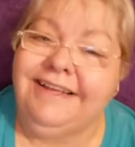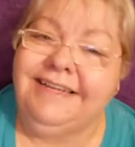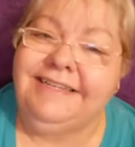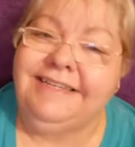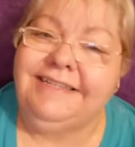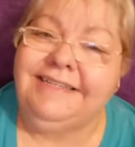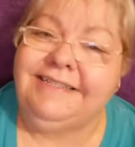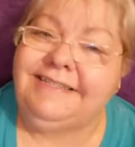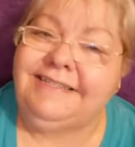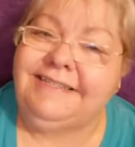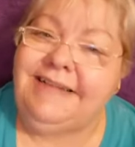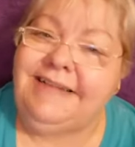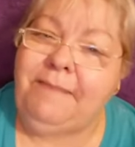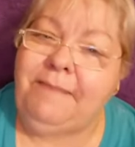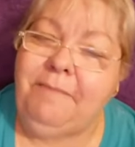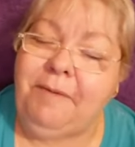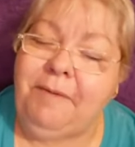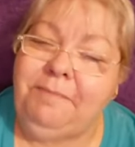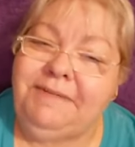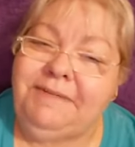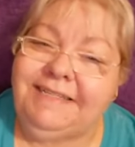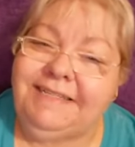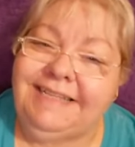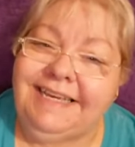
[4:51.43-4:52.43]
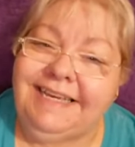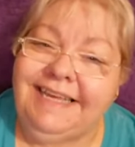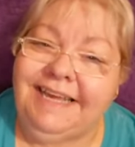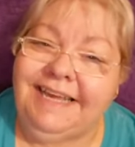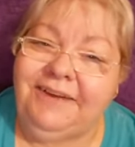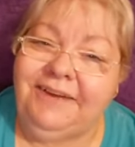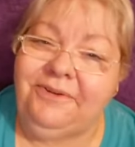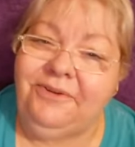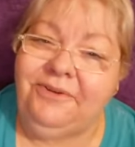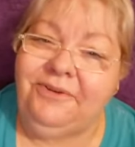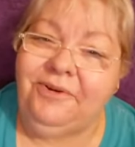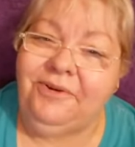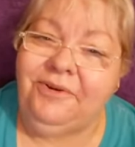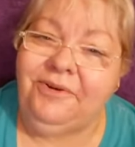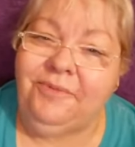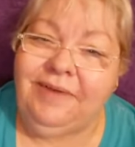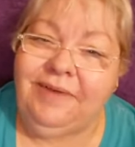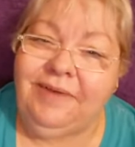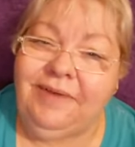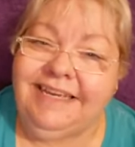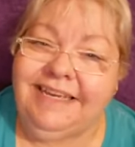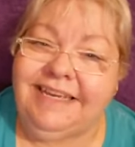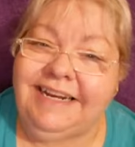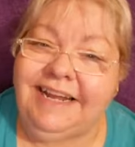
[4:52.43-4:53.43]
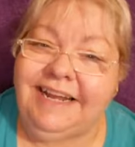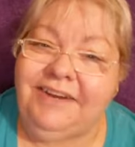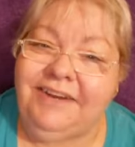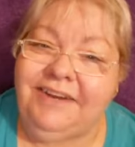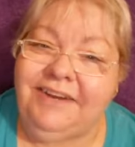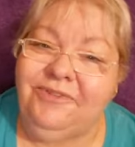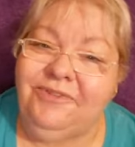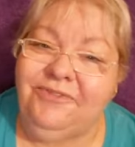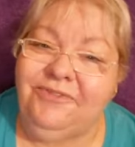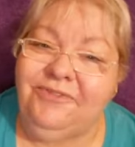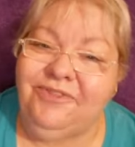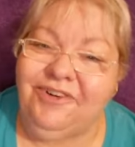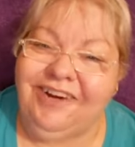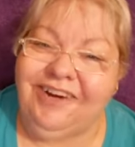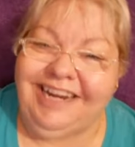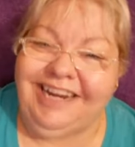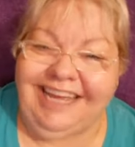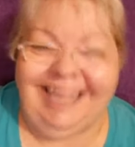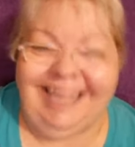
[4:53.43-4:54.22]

Step up to the counter. What can I do for you?